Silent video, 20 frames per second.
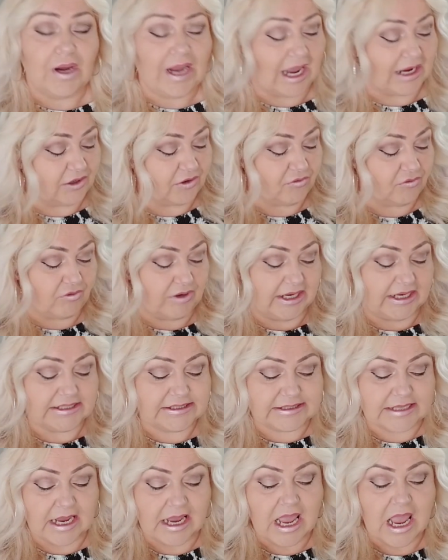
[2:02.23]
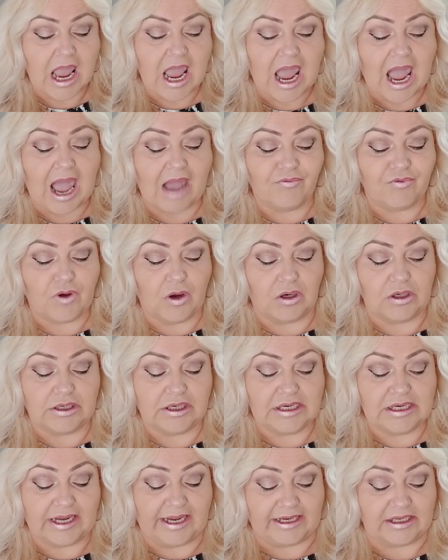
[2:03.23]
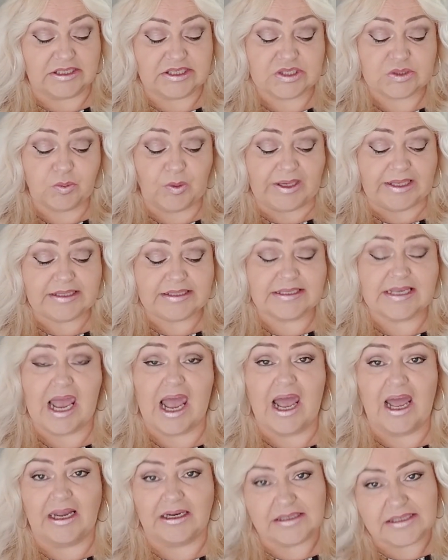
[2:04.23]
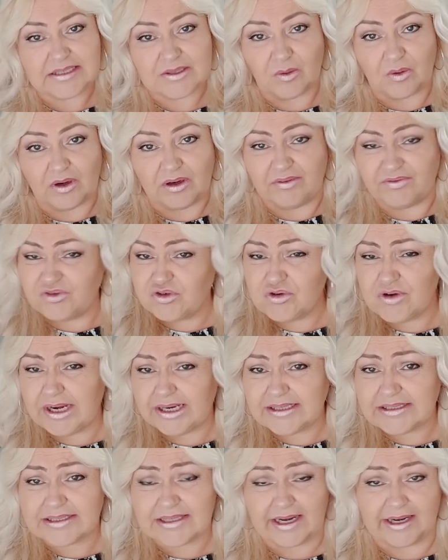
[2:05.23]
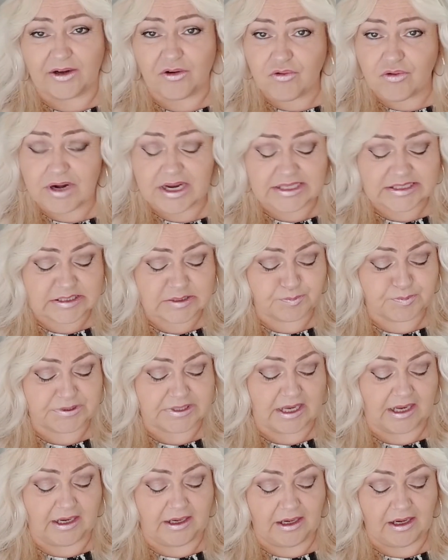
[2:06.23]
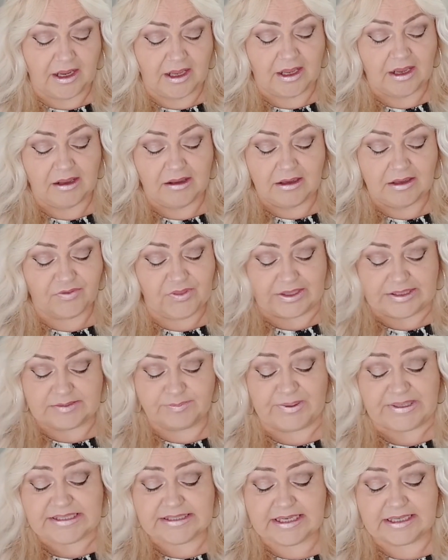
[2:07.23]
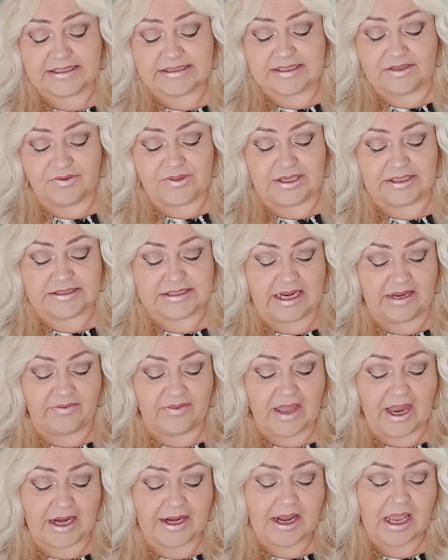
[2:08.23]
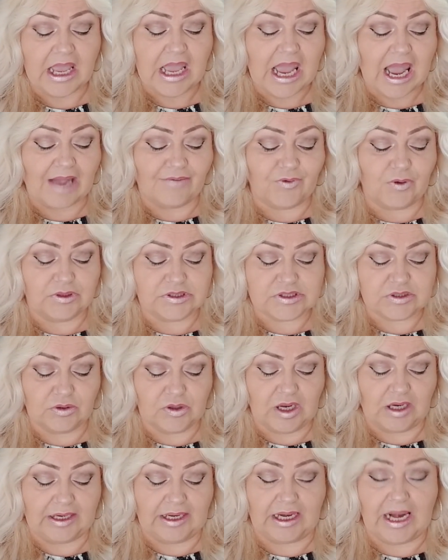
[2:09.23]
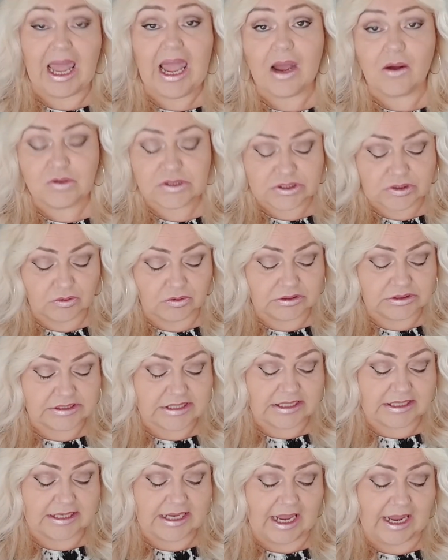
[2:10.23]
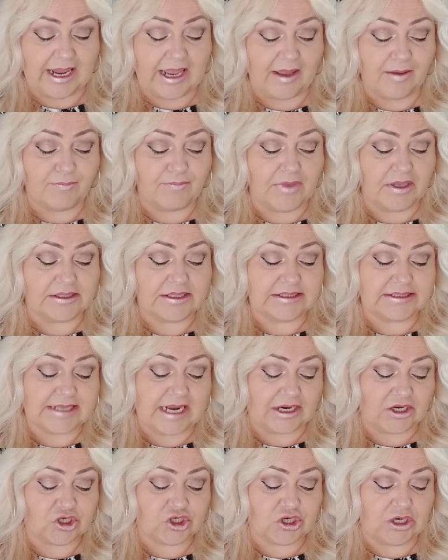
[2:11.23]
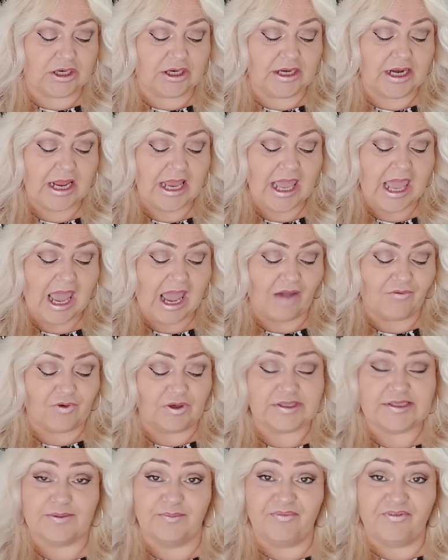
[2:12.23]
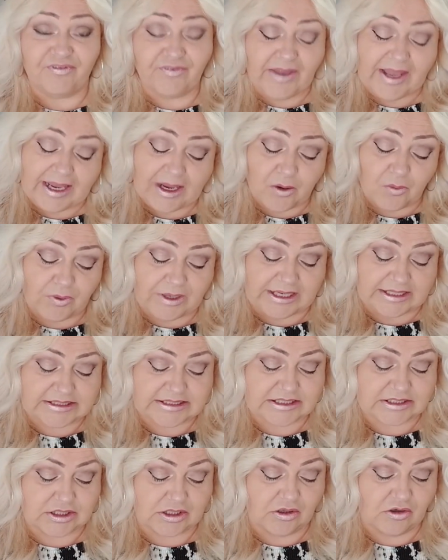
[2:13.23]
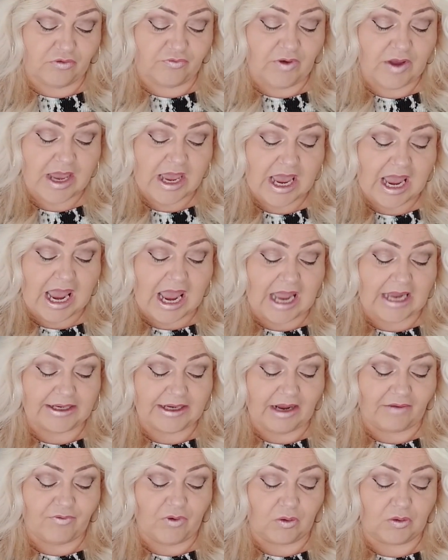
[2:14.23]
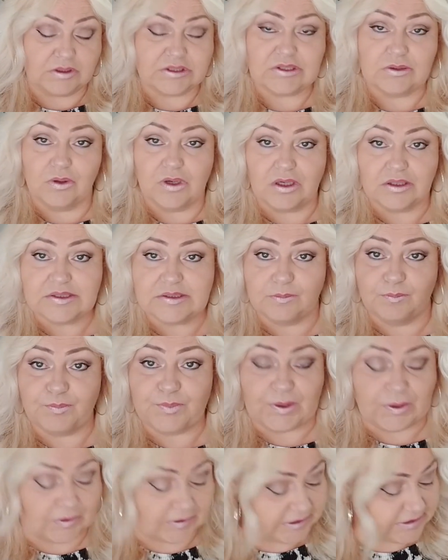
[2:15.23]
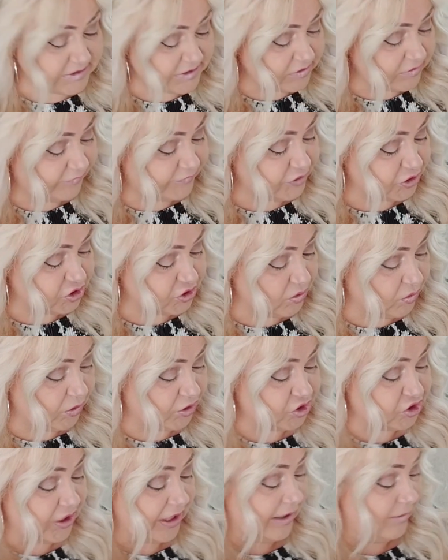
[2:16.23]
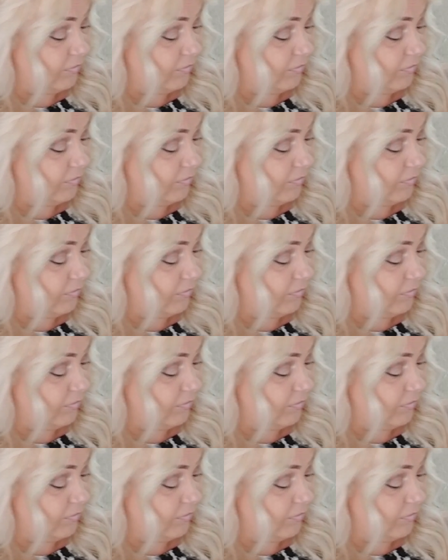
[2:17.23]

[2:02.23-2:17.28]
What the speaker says: categories. I've got like sweets and sort of treats like crisps and things, biscuits and things like that. I've also got a little household section. I've got some fake away stuff and I've also got some beauty stuff to share